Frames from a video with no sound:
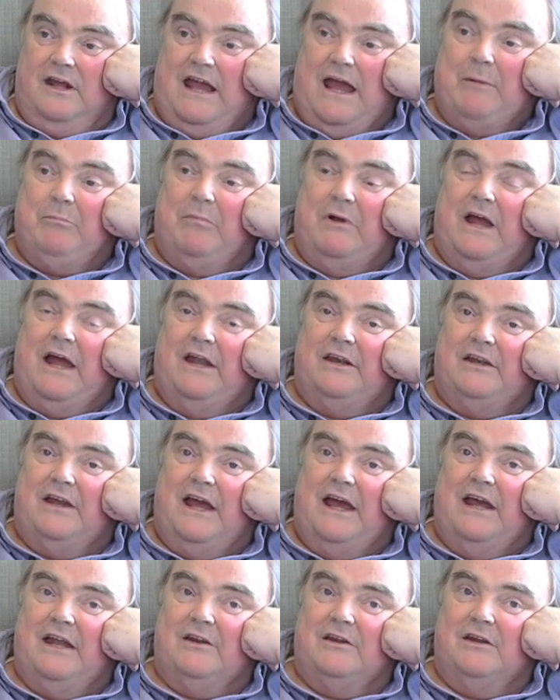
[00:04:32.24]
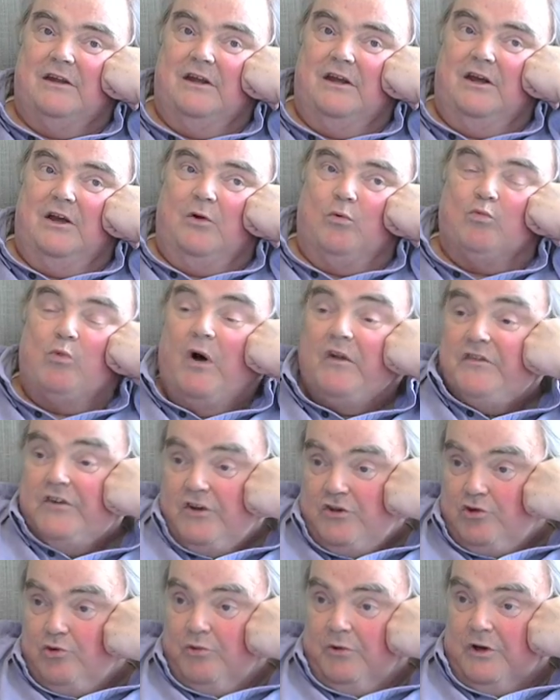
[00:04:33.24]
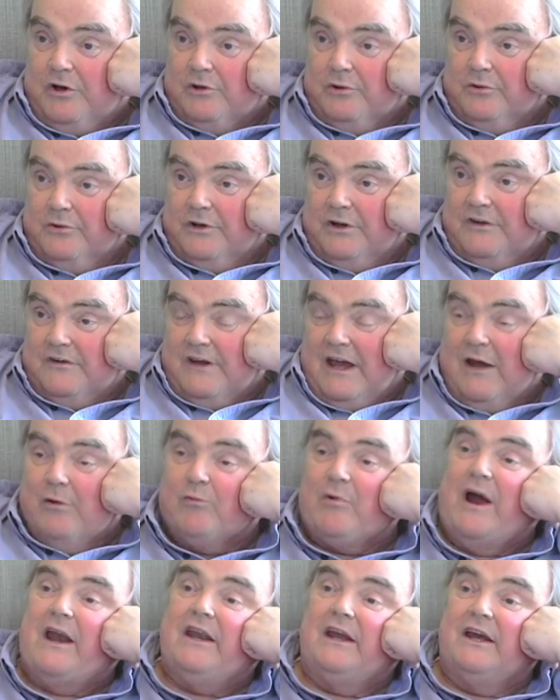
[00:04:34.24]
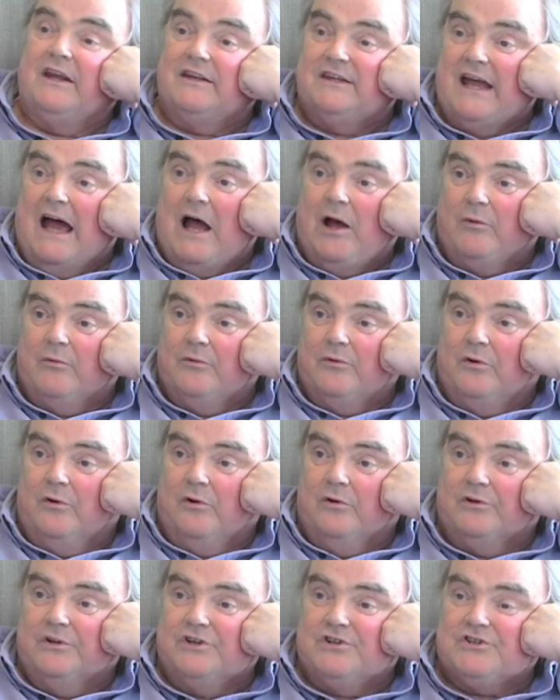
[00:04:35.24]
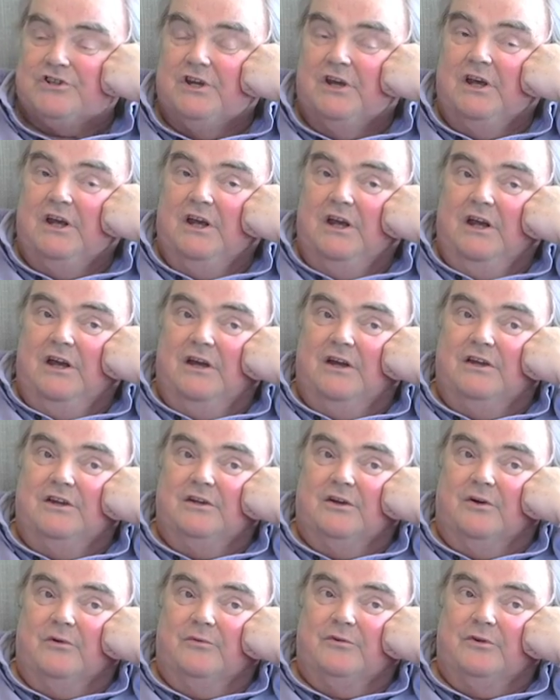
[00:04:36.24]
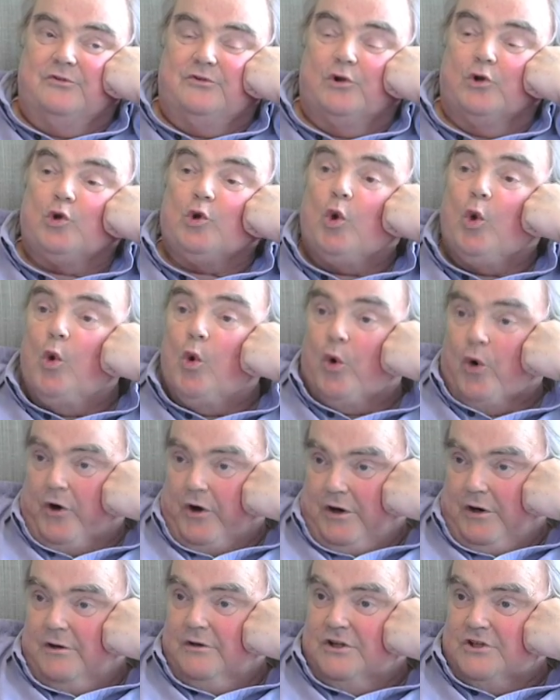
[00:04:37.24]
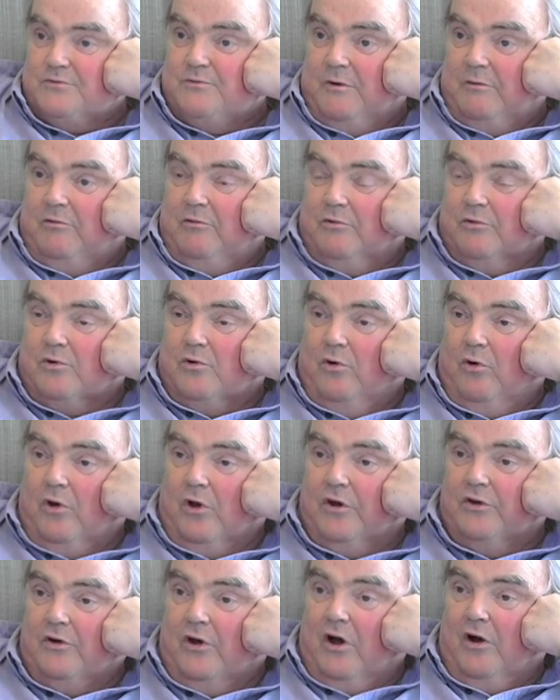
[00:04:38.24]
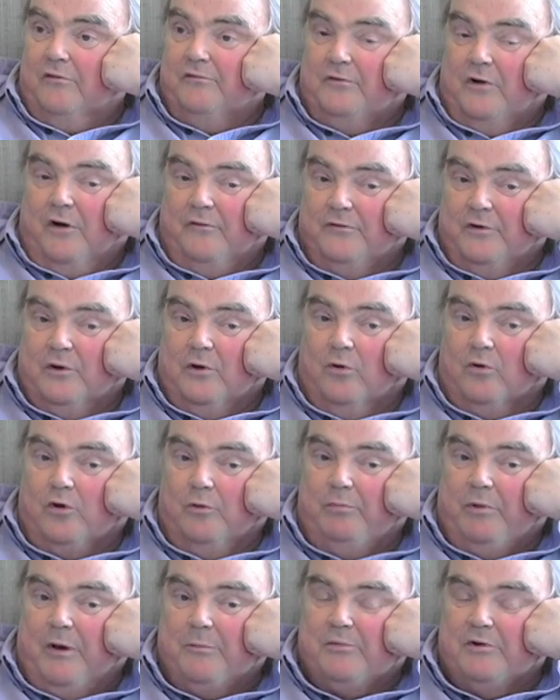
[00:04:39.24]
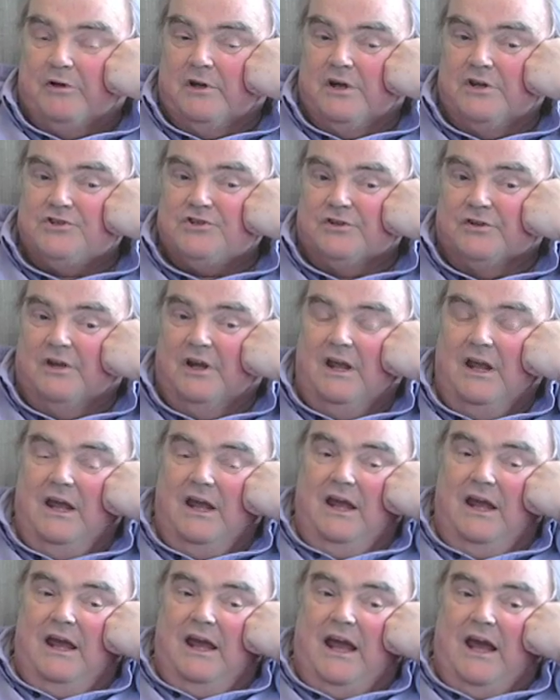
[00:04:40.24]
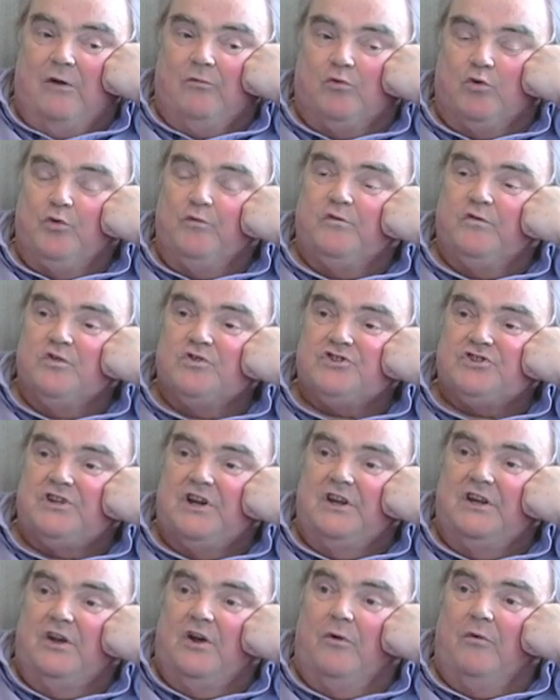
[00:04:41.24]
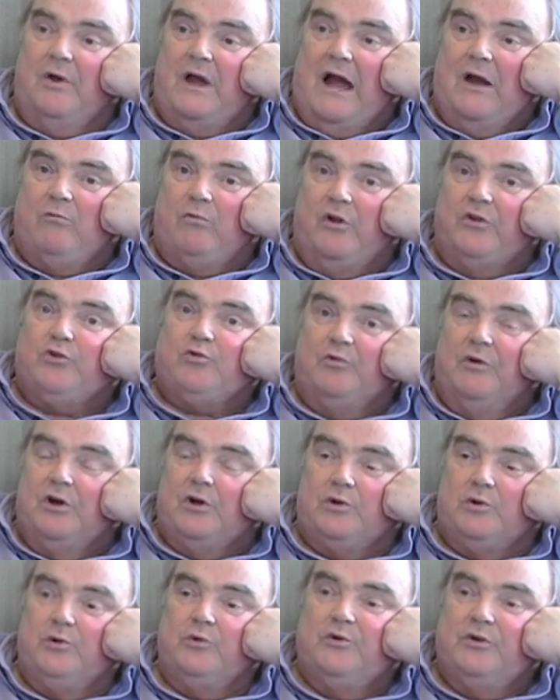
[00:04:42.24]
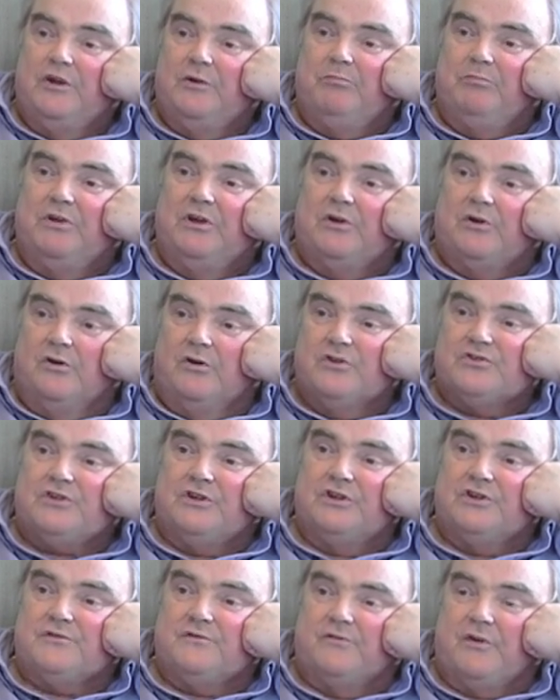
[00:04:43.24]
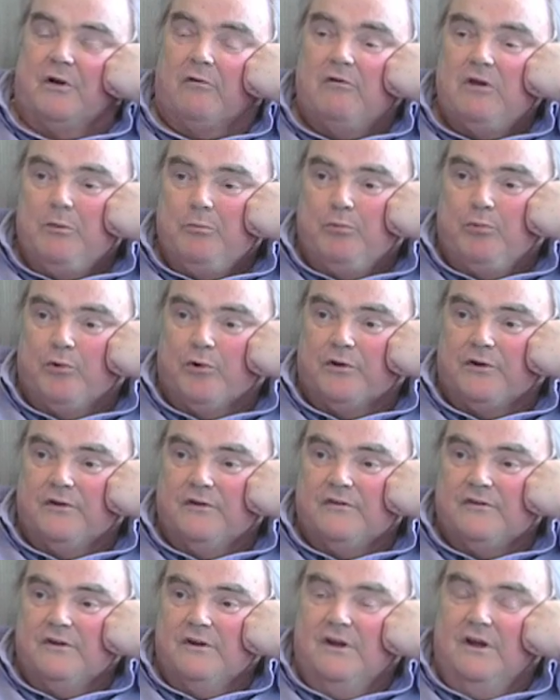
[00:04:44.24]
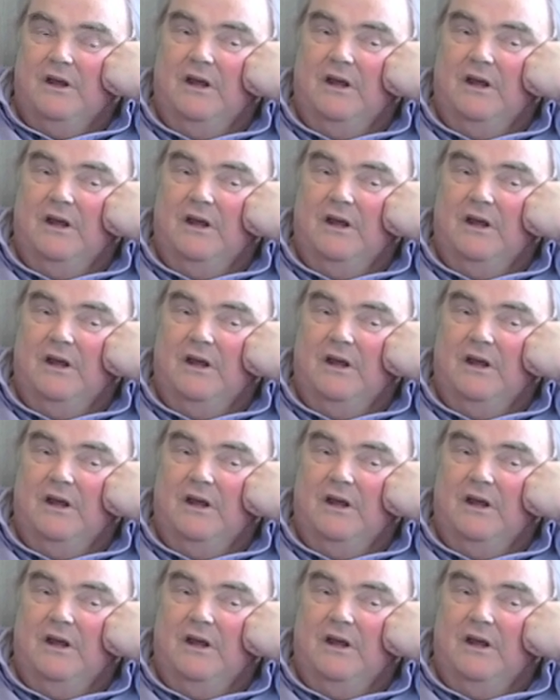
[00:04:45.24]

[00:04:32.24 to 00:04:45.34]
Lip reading: and wanting to include it and writing it down. All these, the lore, that's what we would call it, of the local population. And Rumphius said, no, I want to include it because it is very important.